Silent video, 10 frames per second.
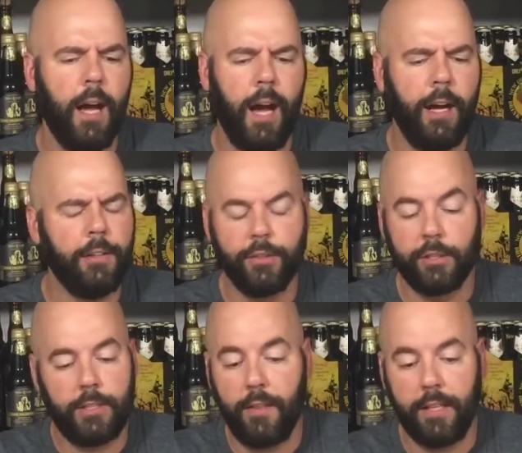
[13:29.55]
It was
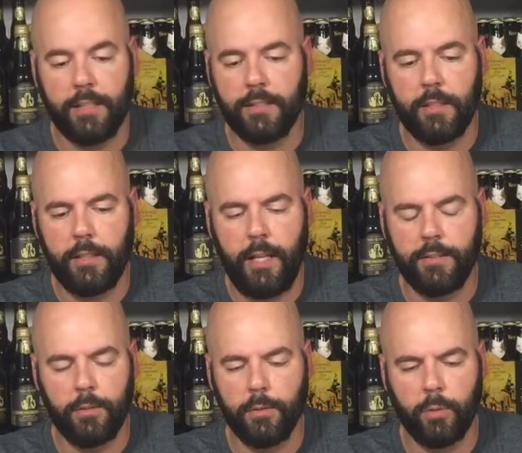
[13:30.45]
just, I think, because
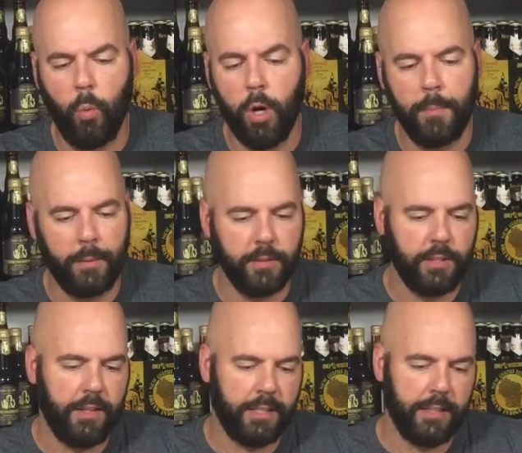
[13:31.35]
as it was warming, which
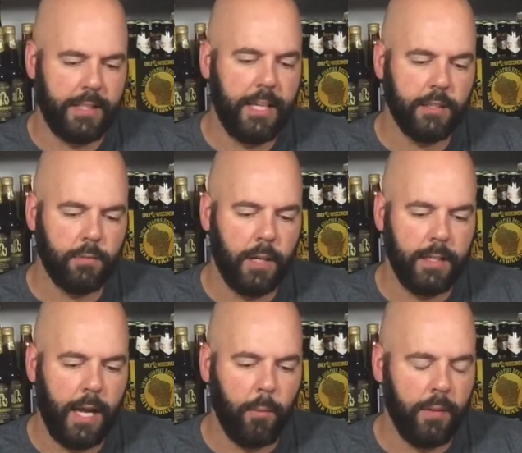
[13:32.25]
I think is the case
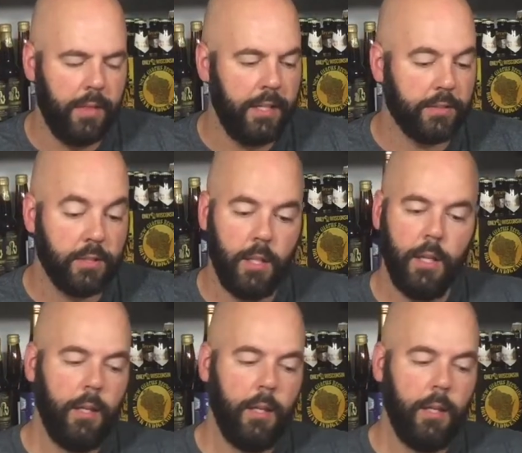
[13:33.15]
right now with this.